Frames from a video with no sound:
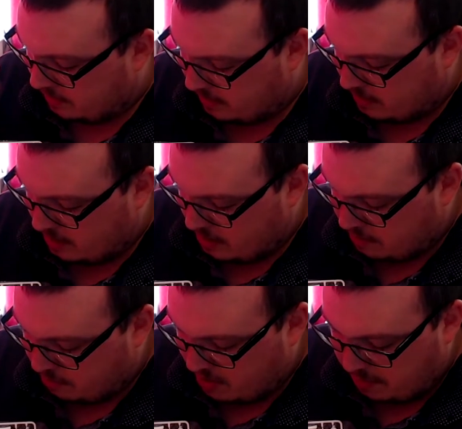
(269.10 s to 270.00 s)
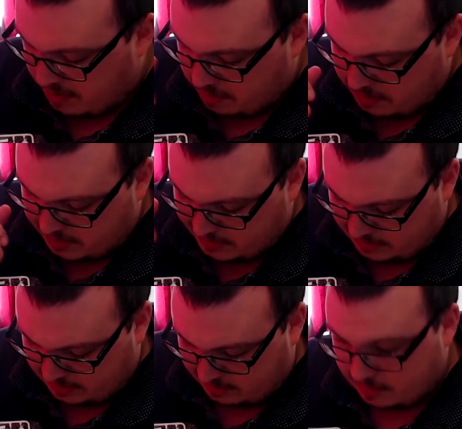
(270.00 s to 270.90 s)
wing mirrors,
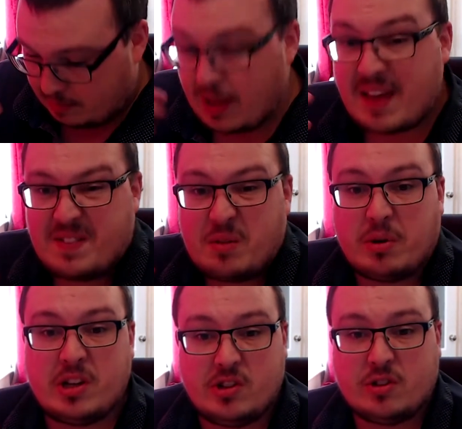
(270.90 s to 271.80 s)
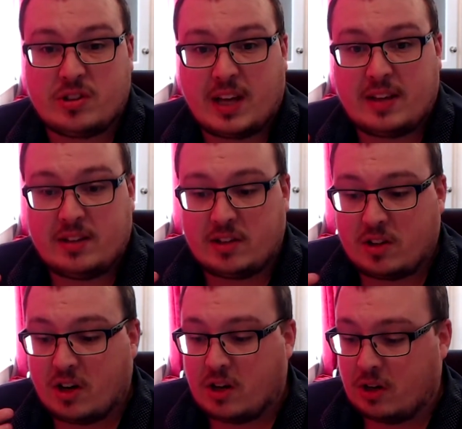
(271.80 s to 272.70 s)
and everything what you should get in the
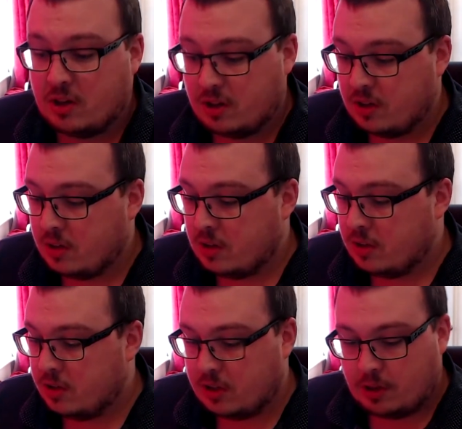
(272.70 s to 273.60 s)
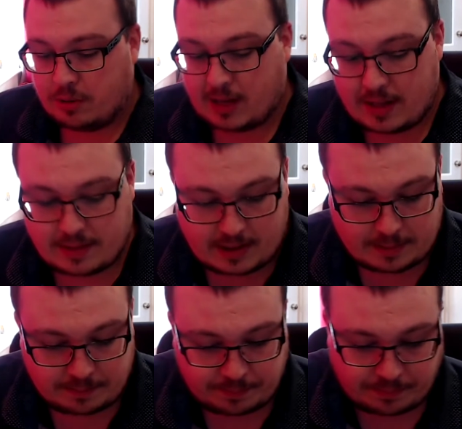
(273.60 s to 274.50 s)
car. So you get that,
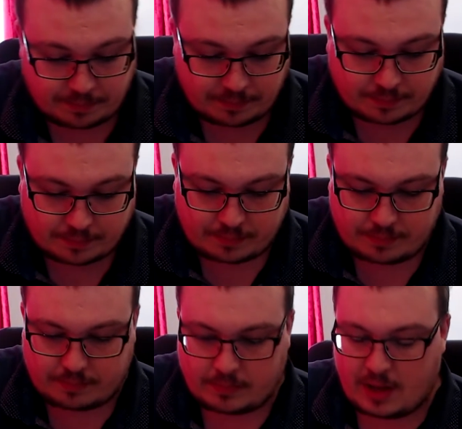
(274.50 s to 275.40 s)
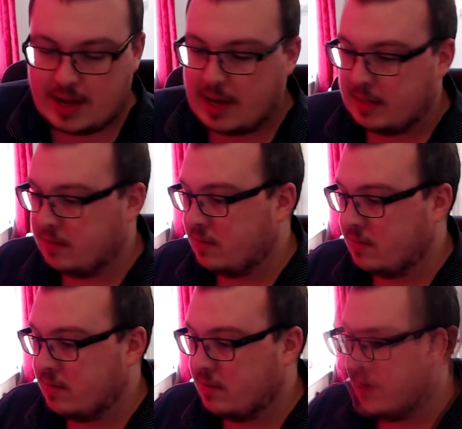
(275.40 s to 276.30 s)
and
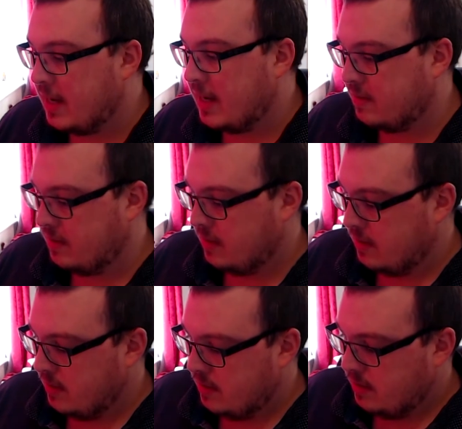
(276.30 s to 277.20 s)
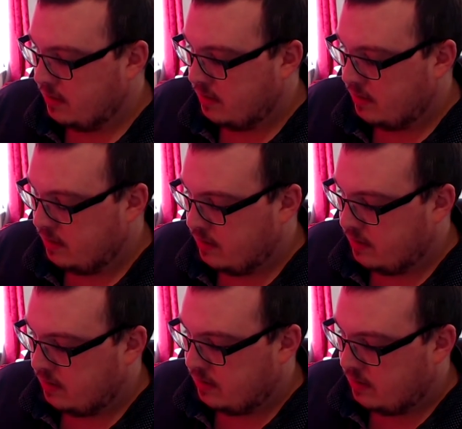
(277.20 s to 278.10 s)
you get
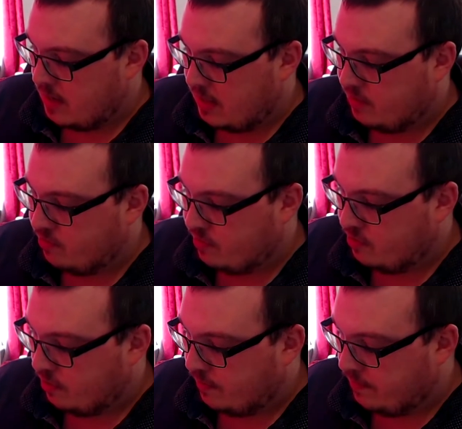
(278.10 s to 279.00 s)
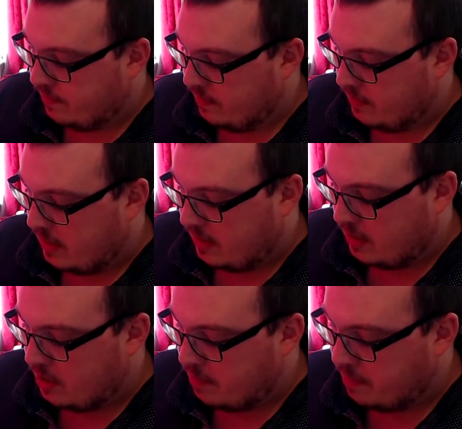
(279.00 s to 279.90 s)
extra stuff like
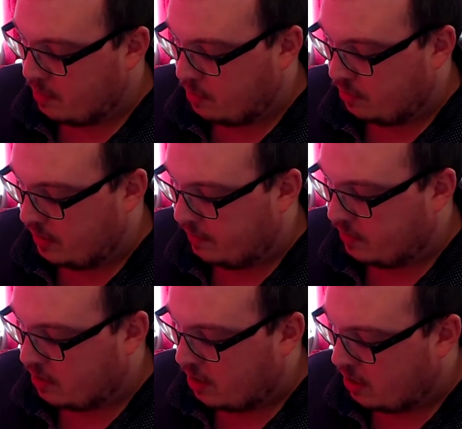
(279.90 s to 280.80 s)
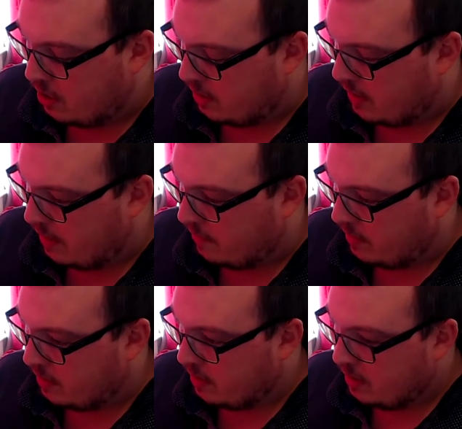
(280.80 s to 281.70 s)
underneath the car and
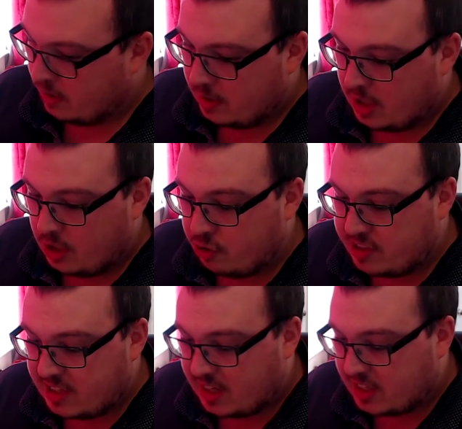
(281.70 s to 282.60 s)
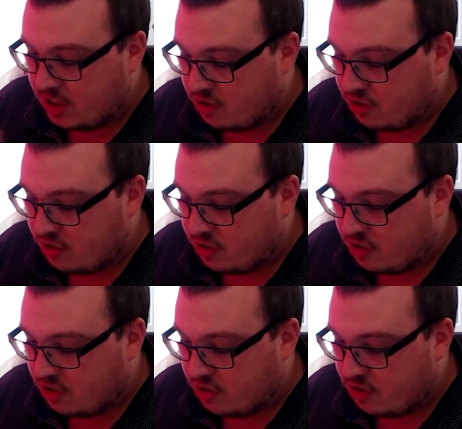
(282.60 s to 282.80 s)
everything. It looks like you